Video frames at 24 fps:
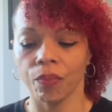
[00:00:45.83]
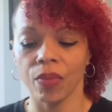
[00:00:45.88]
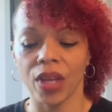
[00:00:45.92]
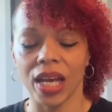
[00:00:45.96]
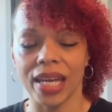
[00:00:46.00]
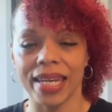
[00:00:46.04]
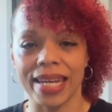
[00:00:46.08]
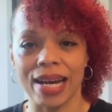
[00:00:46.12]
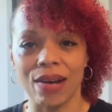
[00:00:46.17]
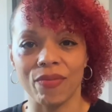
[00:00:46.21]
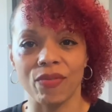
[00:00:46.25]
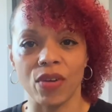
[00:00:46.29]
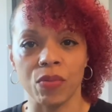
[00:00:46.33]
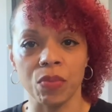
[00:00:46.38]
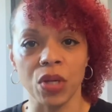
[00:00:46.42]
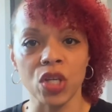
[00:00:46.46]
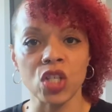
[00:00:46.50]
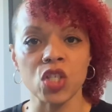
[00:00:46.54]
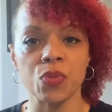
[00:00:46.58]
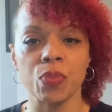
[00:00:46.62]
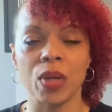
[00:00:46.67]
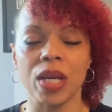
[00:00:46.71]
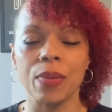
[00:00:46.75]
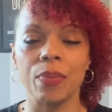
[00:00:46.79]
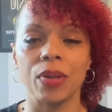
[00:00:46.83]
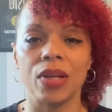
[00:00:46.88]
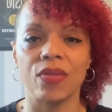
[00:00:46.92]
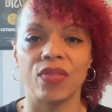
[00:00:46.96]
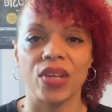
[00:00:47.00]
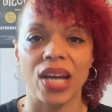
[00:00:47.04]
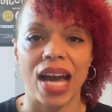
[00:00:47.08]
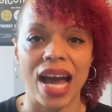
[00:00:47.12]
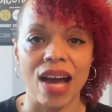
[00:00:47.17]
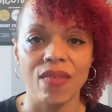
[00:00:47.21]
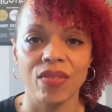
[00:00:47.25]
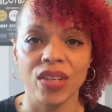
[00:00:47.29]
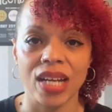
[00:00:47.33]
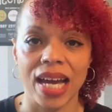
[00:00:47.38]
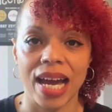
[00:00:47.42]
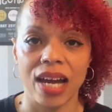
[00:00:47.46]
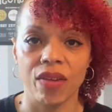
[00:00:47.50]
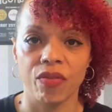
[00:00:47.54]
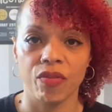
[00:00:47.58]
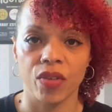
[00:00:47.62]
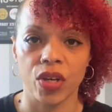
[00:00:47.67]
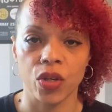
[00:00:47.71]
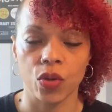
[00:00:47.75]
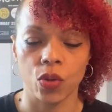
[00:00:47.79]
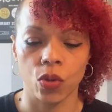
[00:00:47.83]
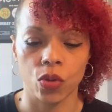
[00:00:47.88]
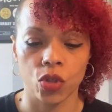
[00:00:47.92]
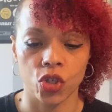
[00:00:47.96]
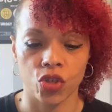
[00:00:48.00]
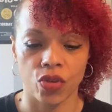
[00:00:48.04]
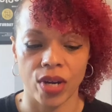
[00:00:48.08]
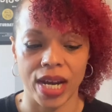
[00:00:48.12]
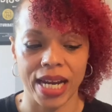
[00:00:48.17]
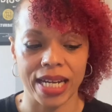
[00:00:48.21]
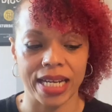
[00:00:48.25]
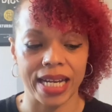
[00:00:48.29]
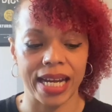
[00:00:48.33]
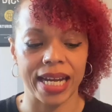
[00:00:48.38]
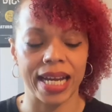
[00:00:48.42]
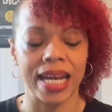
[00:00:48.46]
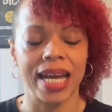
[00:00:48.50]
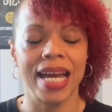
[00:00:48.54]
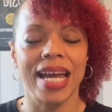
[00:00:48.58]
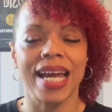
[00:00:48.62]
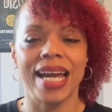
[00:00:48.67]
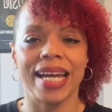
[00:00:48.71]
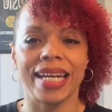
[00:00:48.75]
Now, for most people, if you haven't had vocal training,